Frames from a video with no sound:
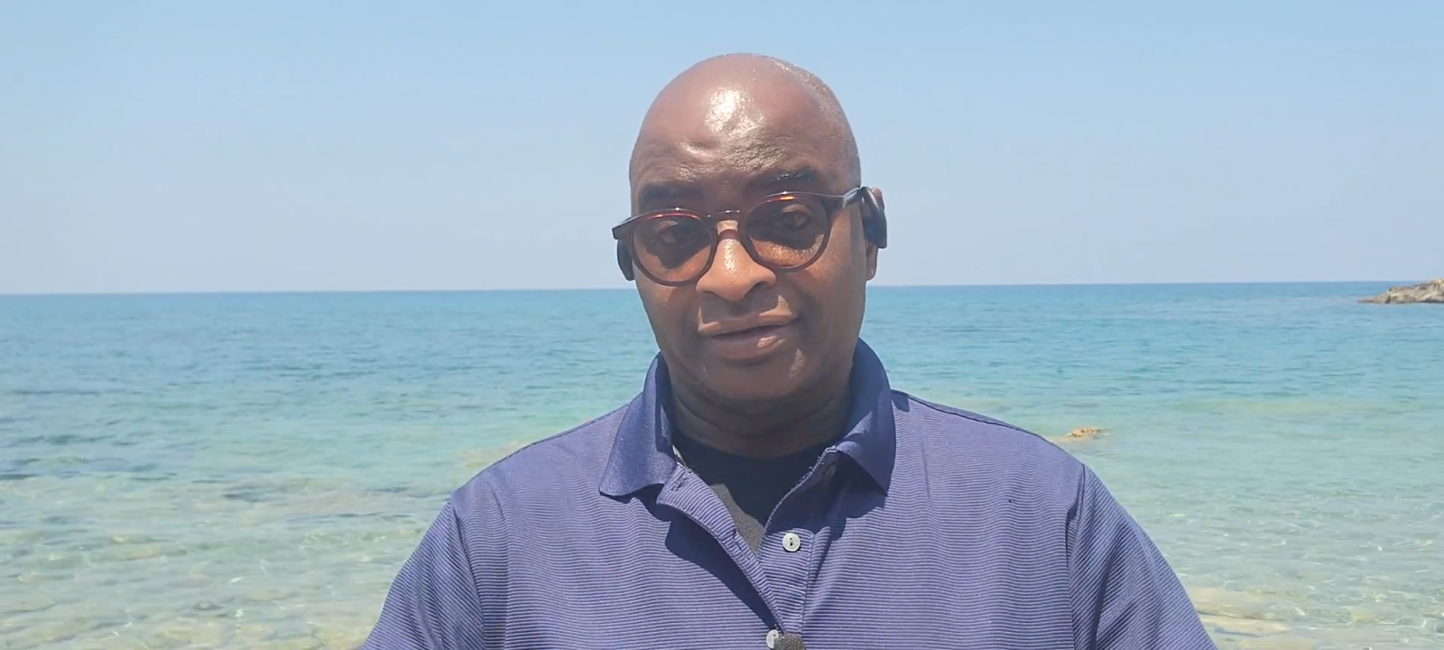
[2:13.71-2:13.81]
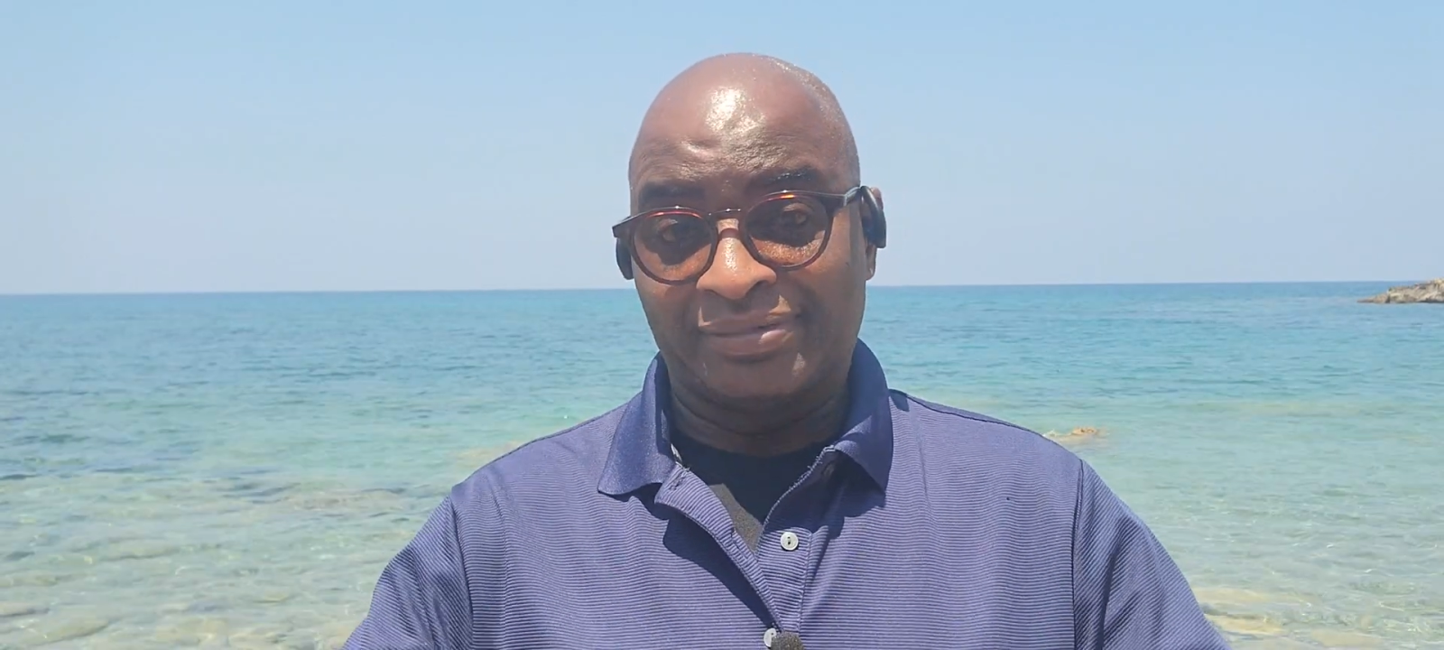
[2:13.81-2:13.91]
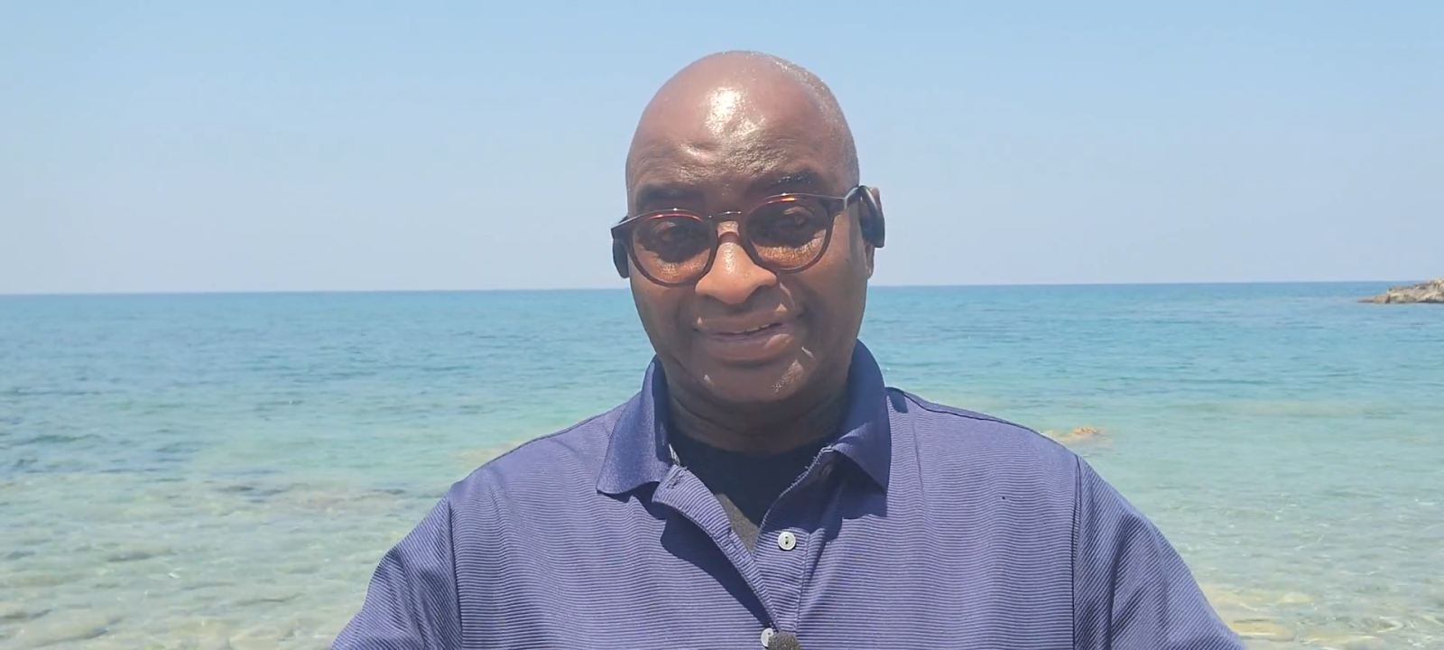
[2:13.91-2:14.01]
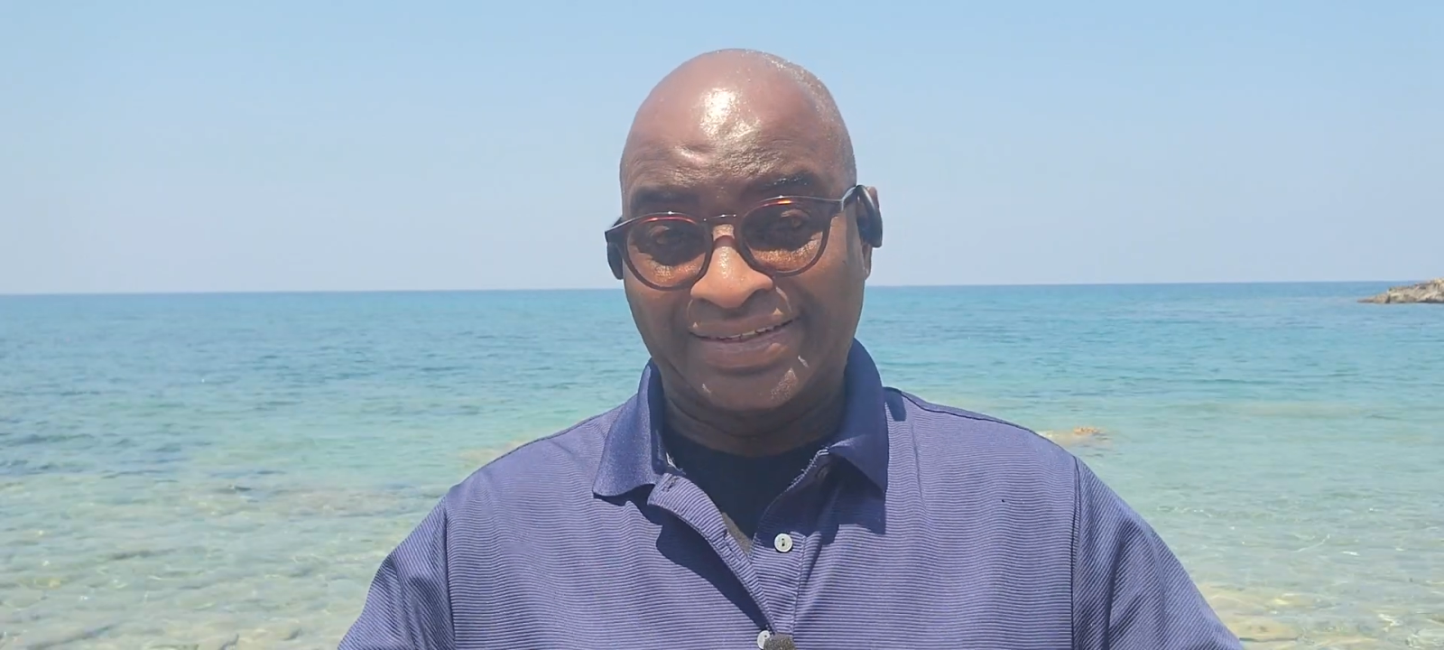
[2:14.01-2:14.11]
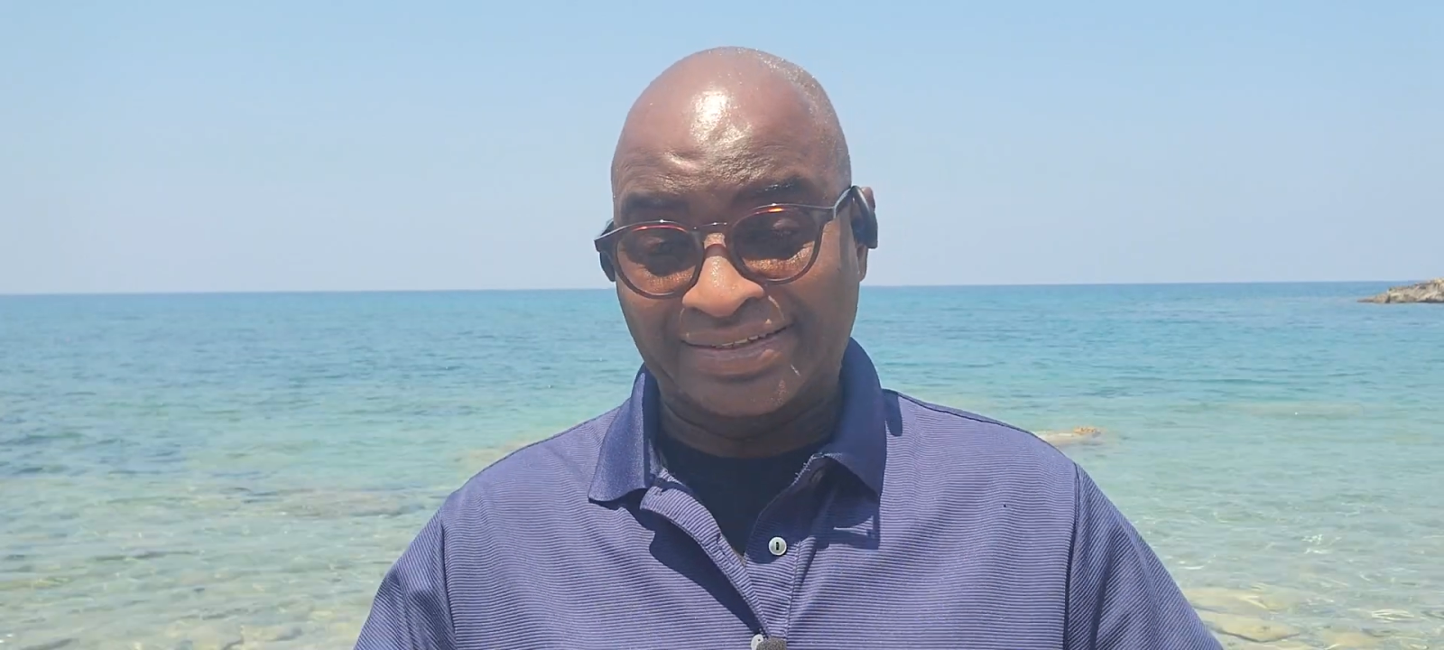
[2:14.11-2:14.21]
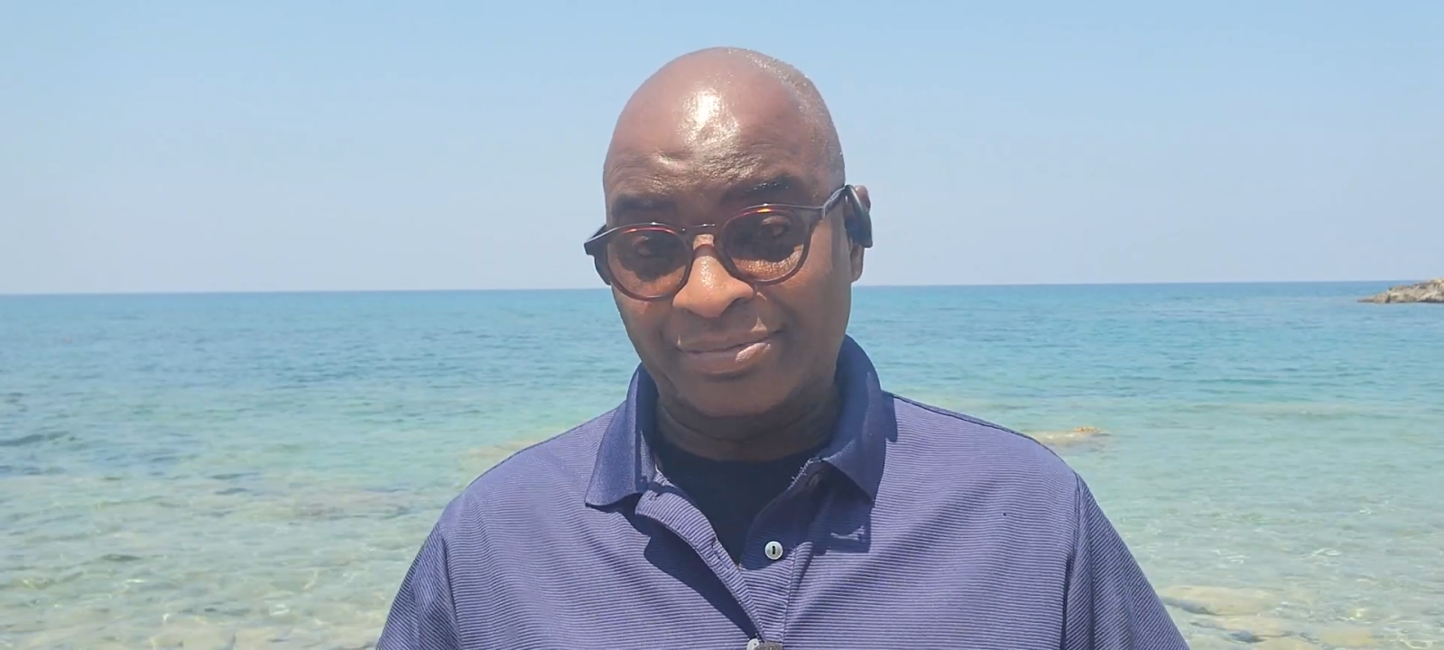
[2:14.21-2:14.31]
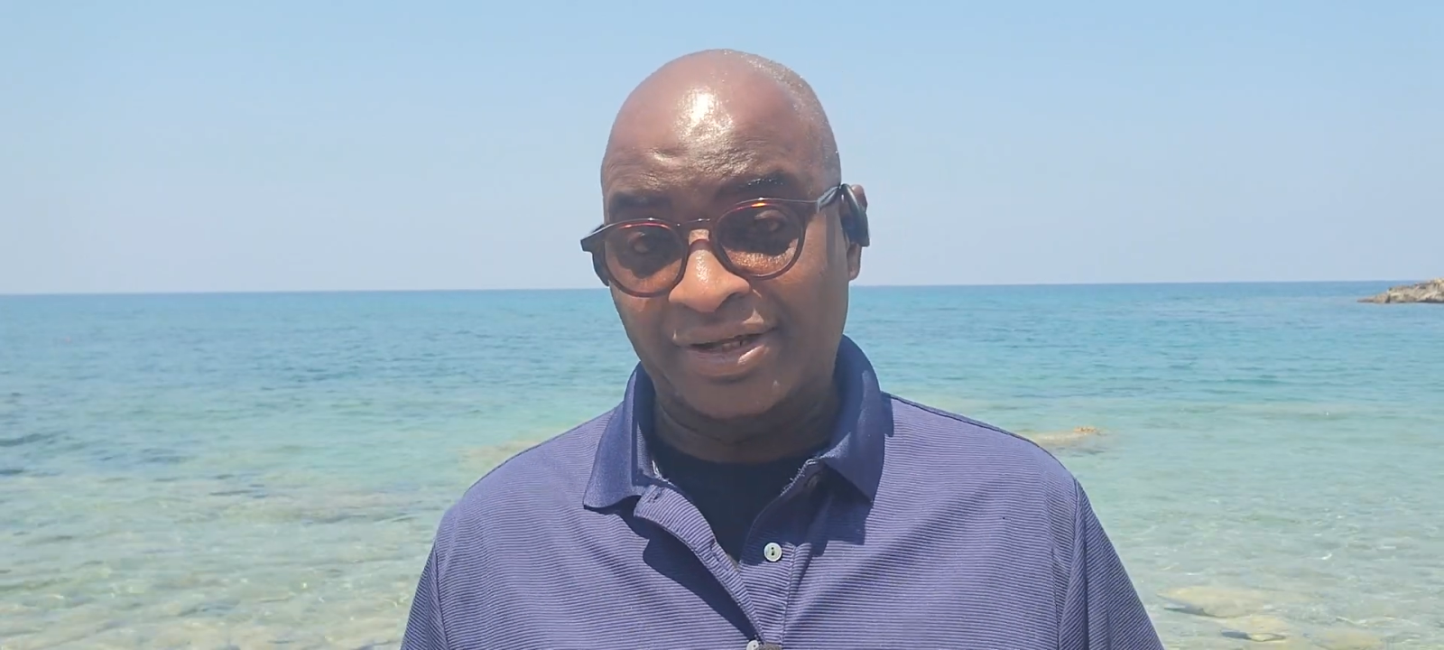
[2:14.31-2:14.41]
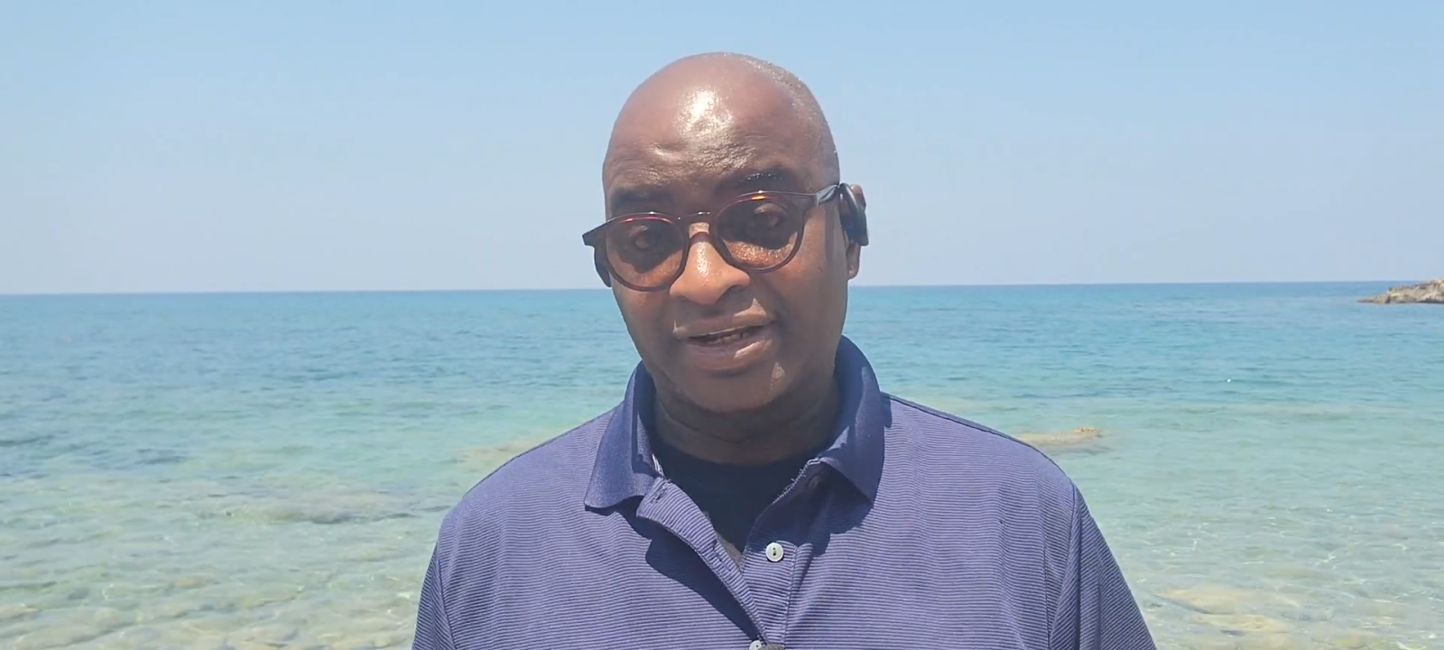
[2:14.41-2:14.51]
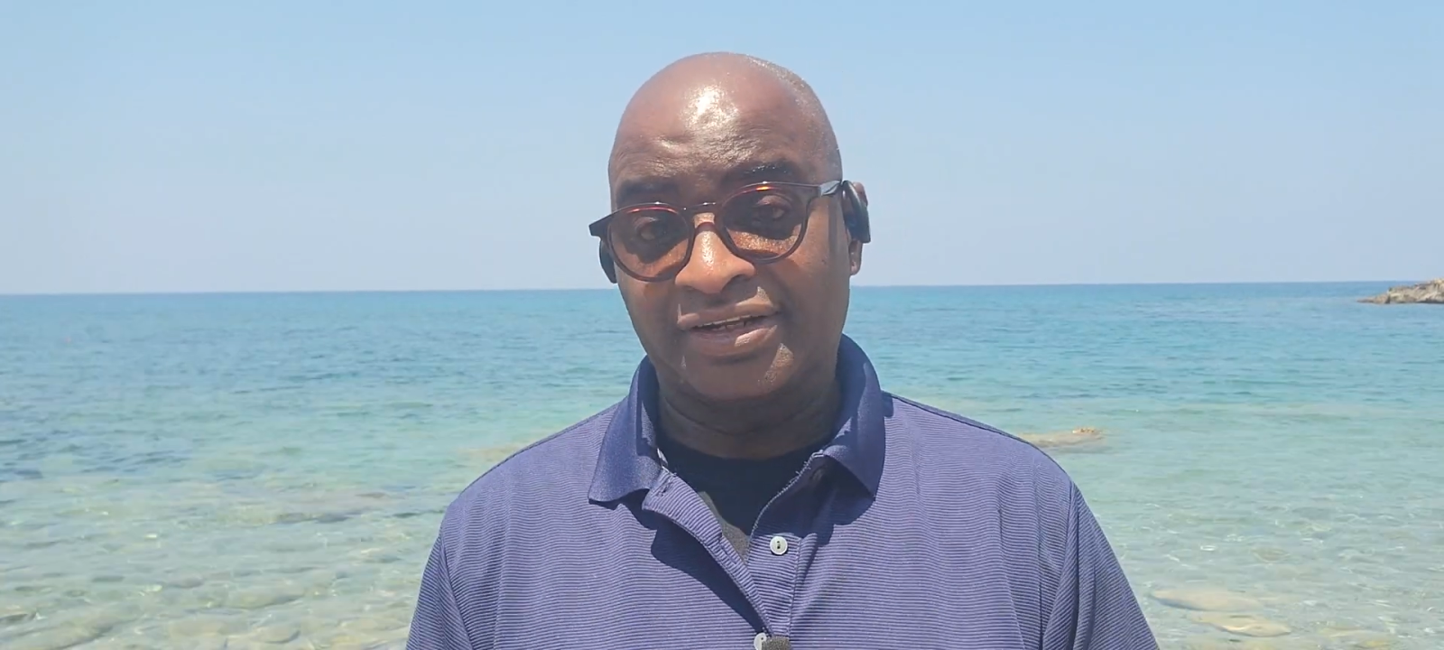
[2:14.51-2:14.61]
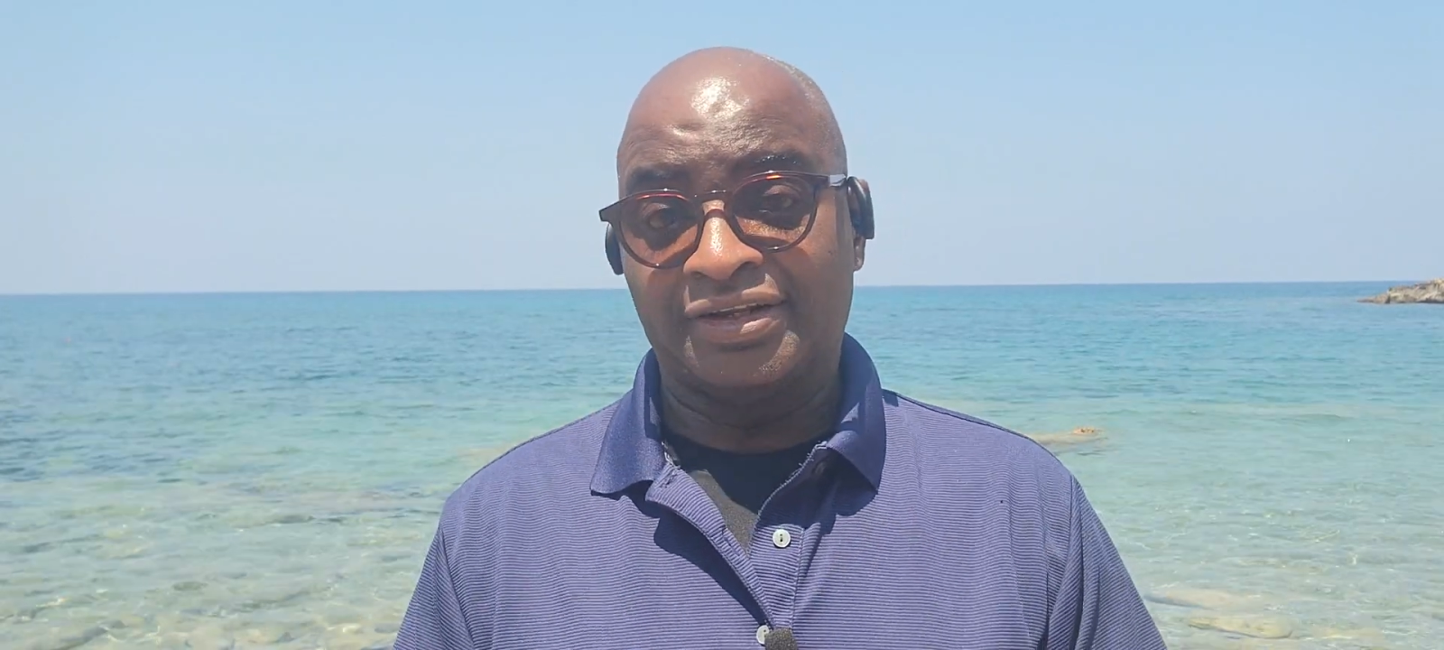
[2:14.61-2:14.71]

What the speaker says: participated